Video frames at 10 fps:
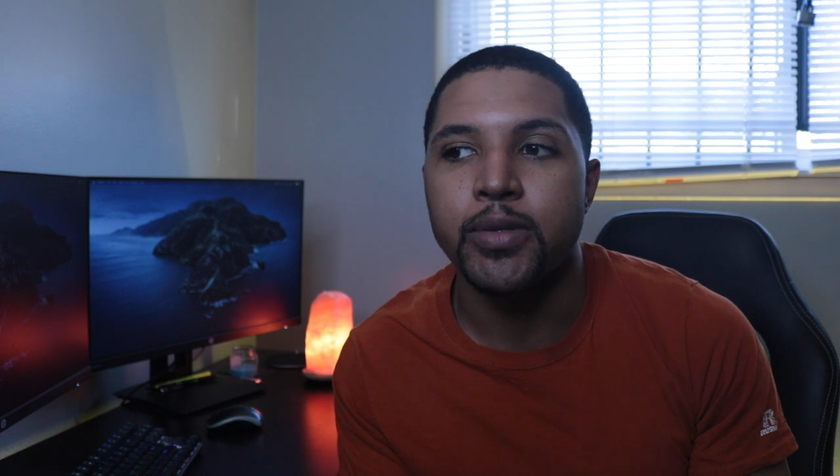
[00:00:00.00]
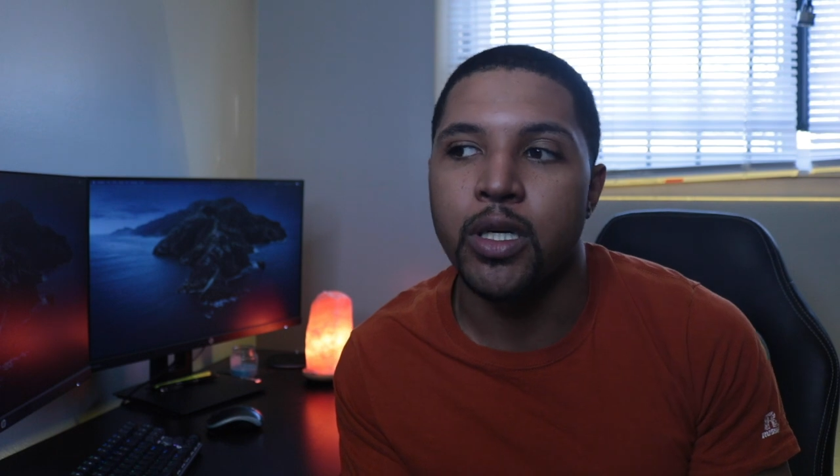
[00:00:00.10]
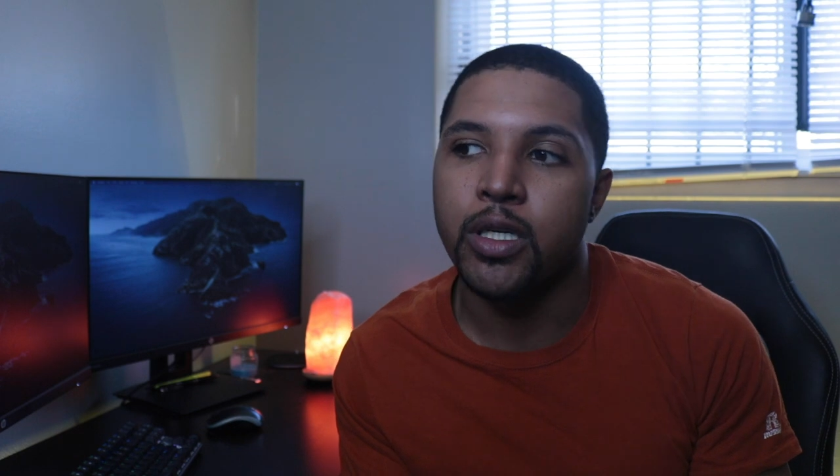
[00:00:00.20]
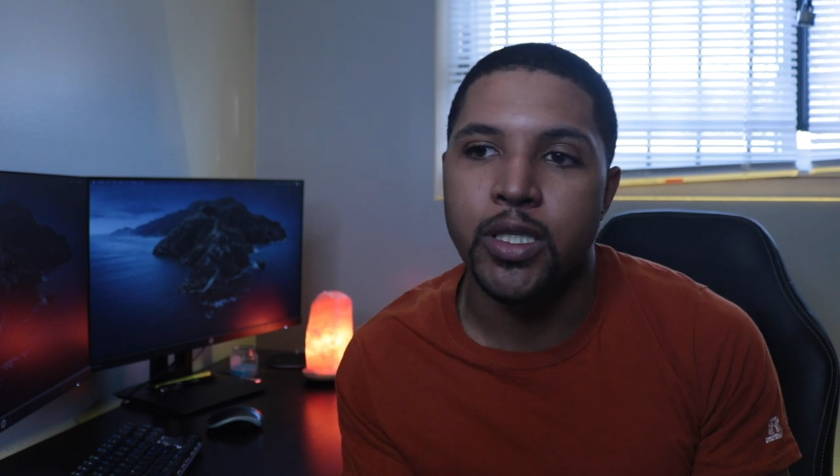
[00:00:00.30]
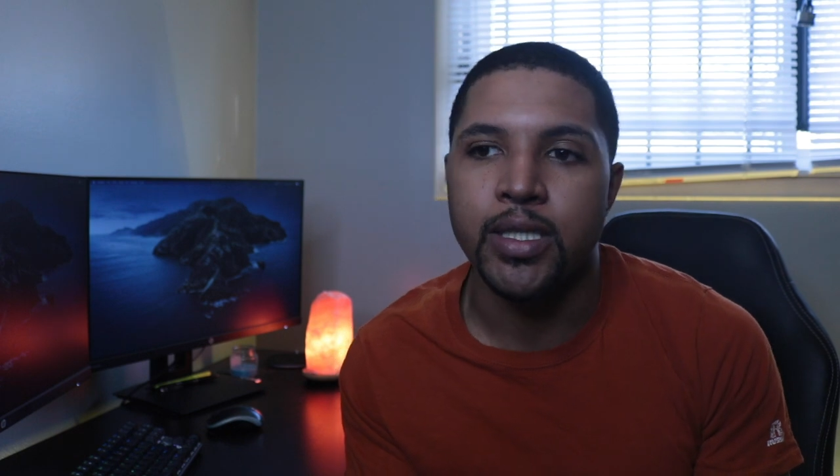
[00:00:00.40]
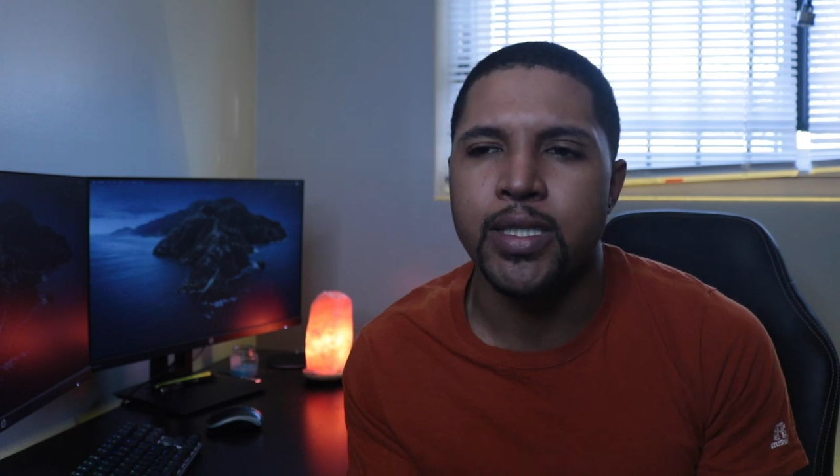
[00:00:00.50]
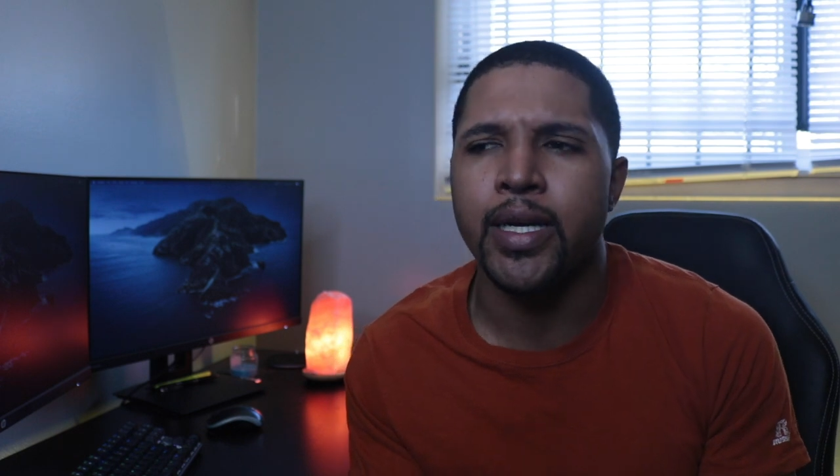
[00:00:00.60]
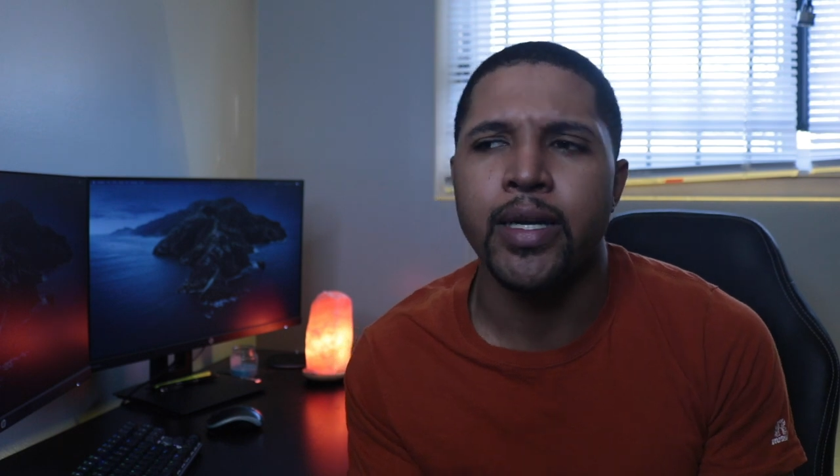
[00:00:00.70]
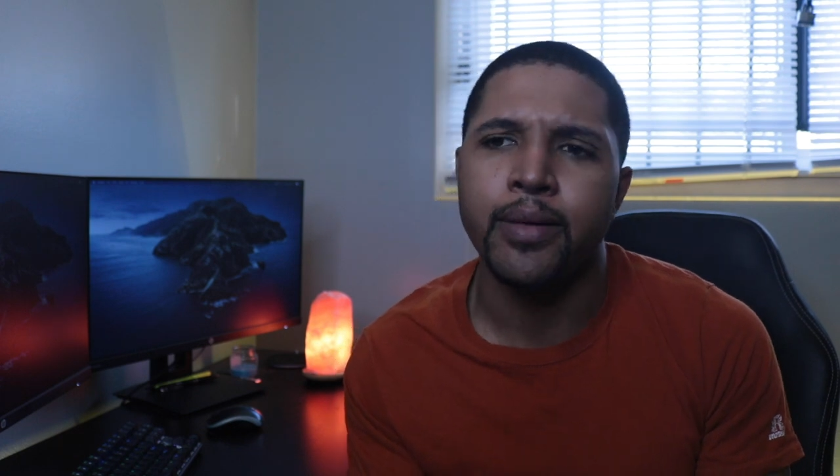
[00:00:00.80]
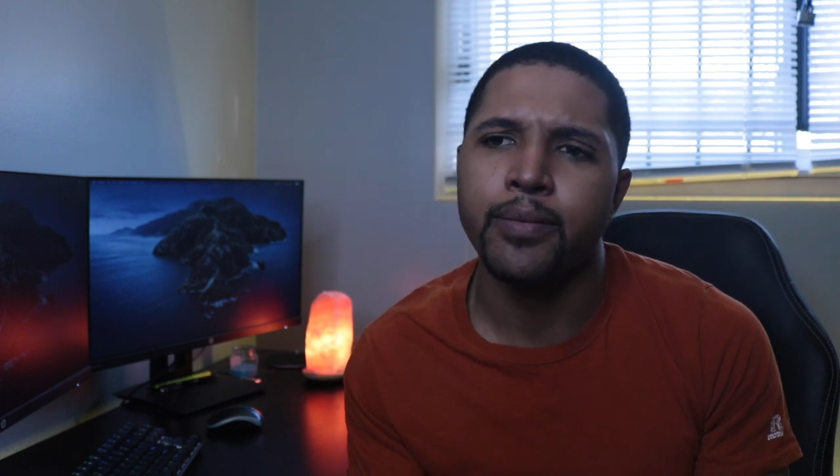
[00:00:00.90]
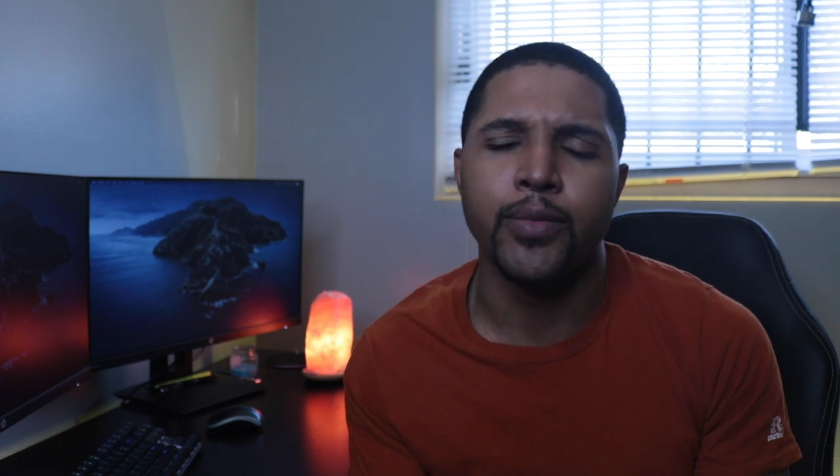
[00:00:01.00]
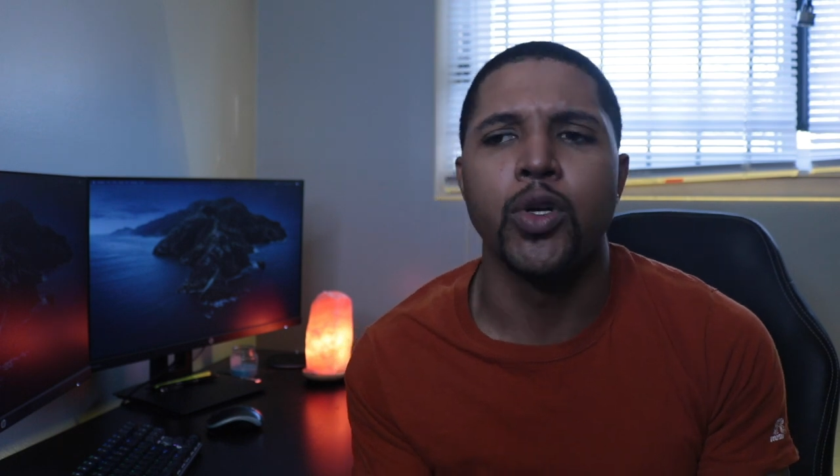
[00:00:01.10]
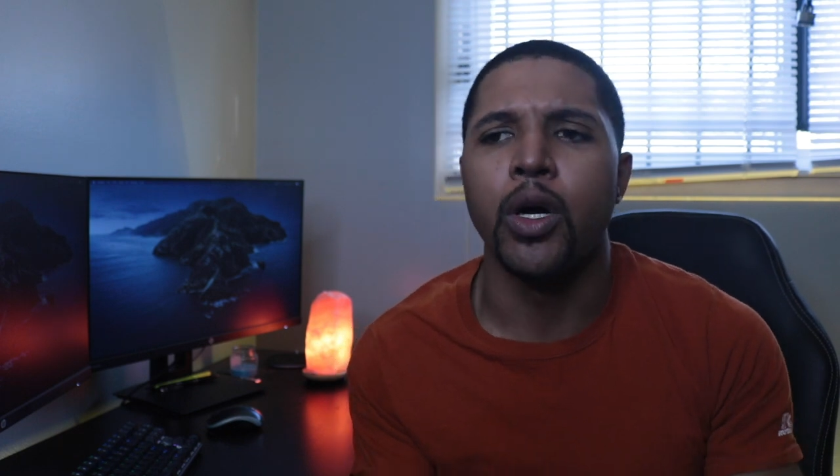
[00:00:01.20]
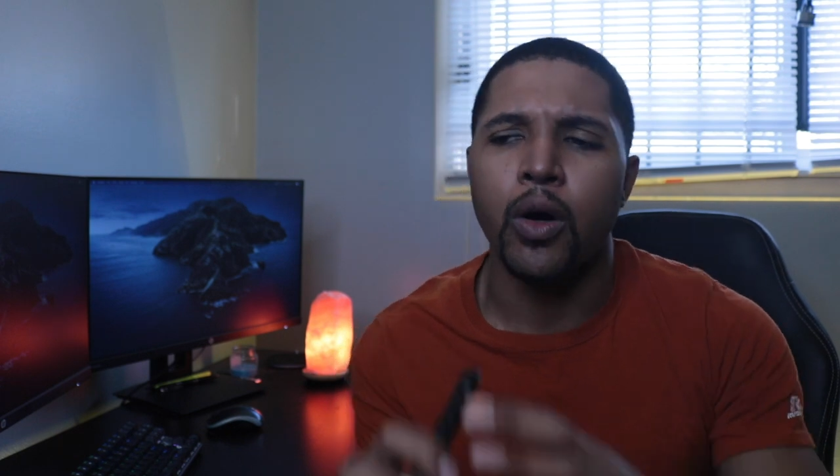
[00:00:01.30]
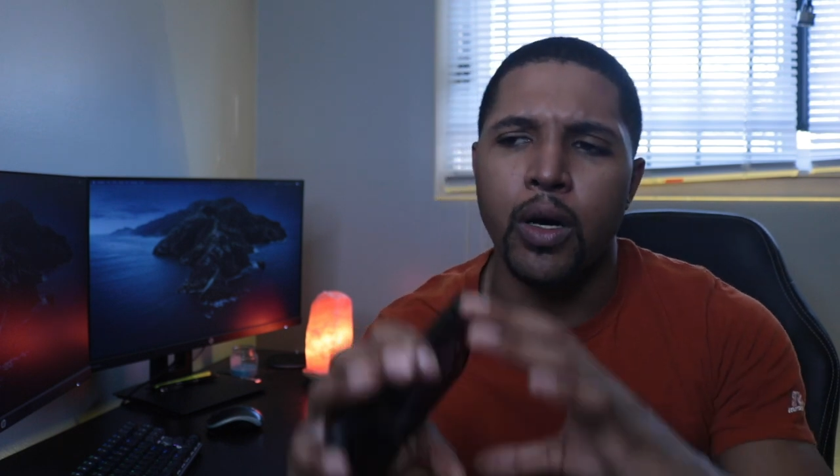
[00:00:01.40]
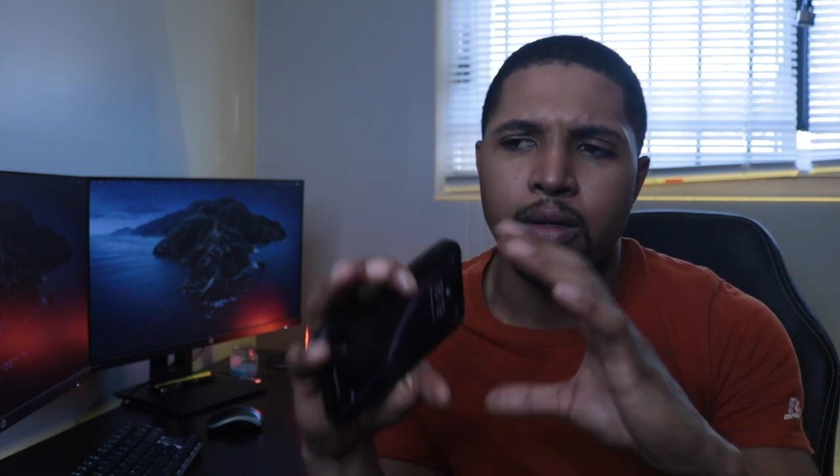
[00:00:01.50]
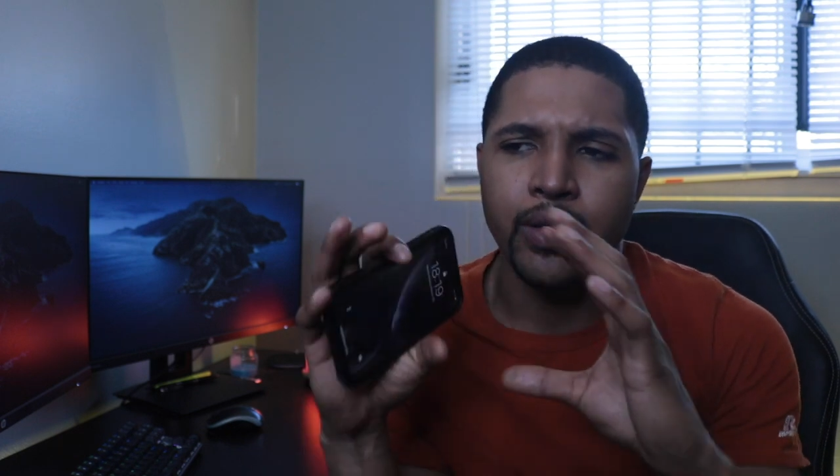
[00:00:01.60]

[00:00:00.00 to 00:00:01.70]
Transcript: search and say, you know,